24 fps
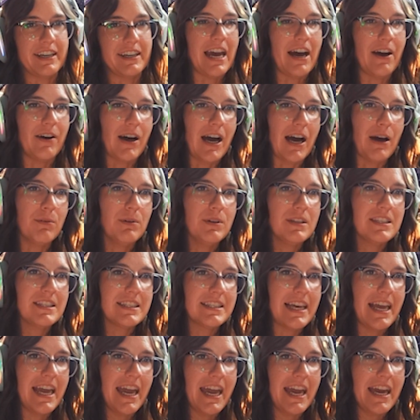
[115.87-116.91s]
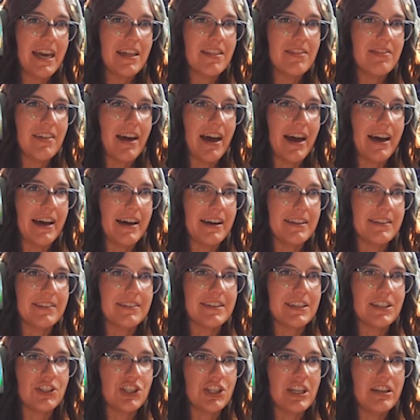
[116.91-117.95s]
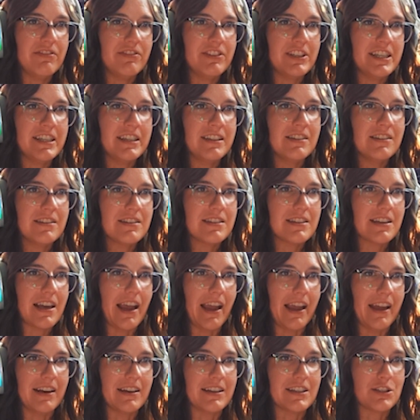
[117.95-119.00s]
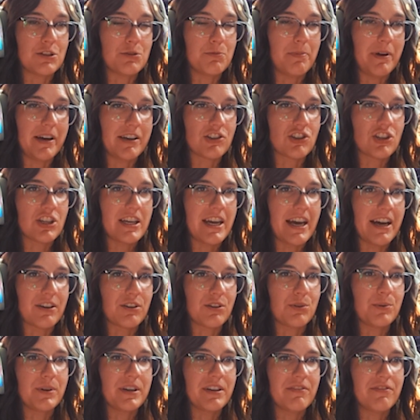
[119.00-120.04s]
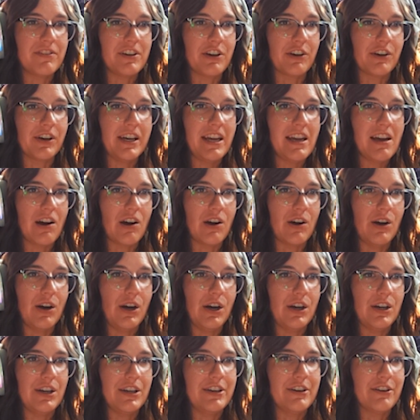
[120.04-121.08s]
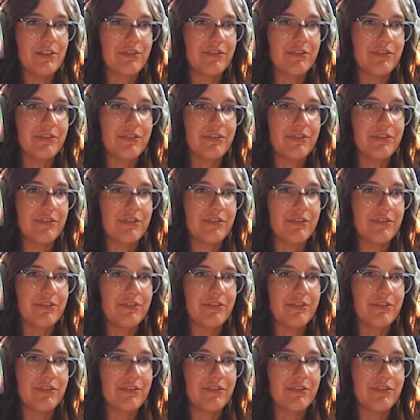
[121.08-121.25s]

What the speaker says: Now I would say that the Chieftains and especially Echoing Fury are your